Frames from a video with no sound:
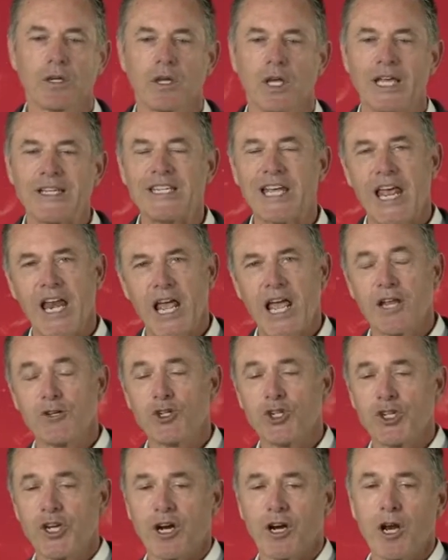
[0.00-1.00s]
a data
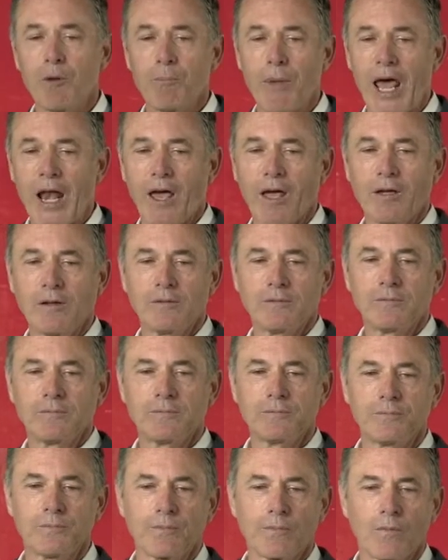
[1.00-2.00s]
engineer at Meta.
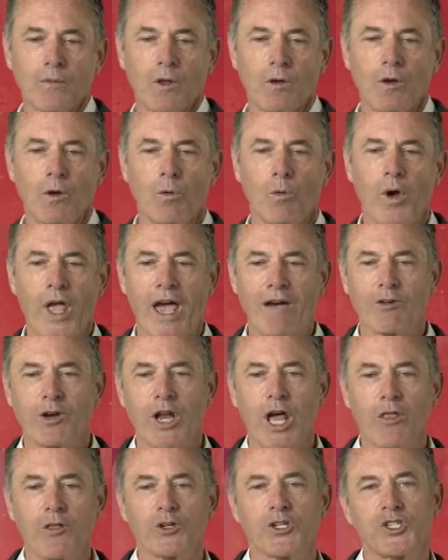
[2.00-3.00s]
We have
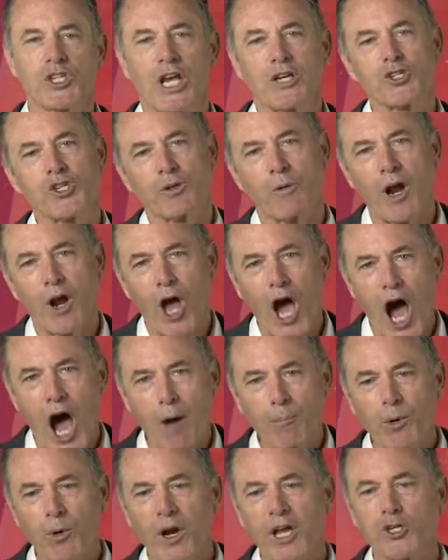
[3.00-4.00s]
another session around
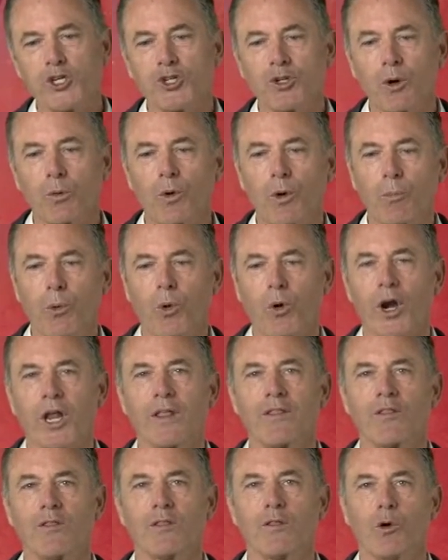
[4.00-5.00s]
operational
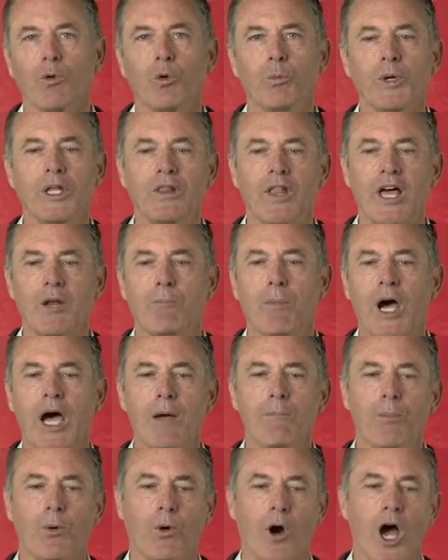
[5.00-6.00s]
reporting that will be led
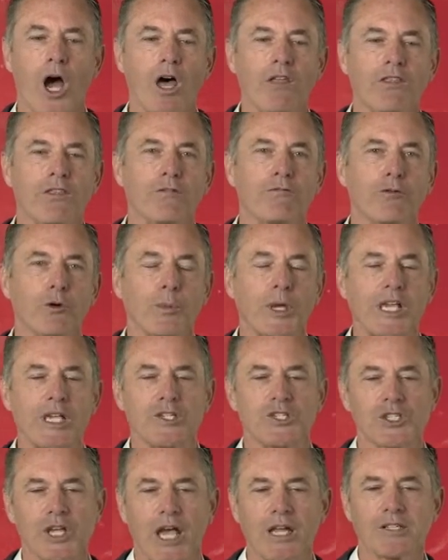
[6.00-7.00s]
by Bharath from
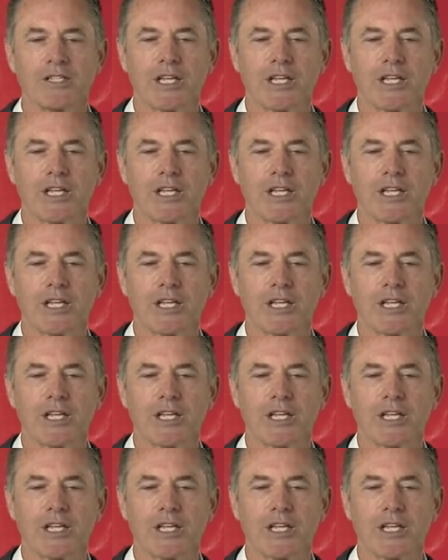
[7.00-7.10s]
Keysight